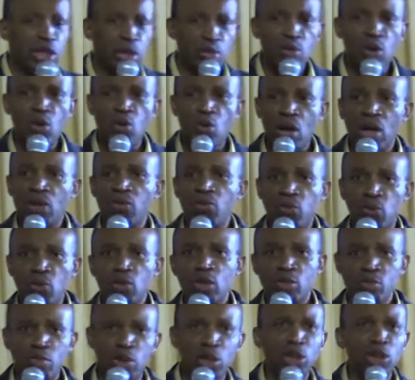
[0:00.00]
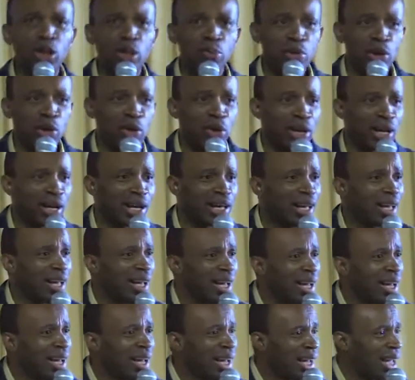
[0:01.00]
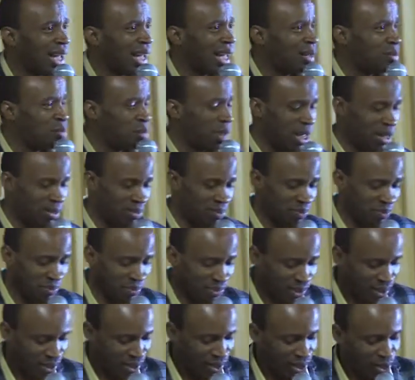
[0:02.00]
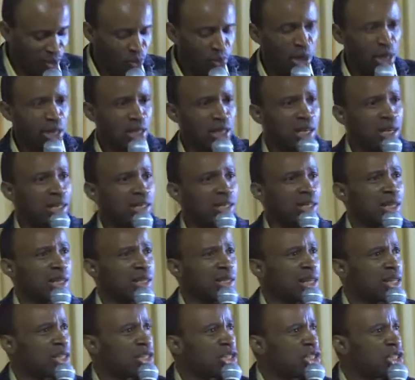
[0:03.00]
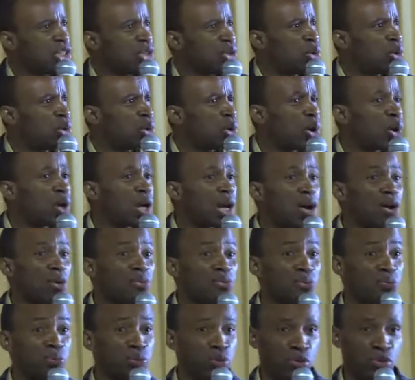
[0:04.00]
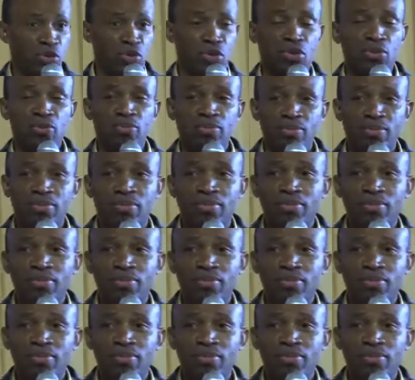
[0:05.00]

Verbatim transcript: She's an Igbo wife who is born in America. Amen. Why did I say that? She cook all our food.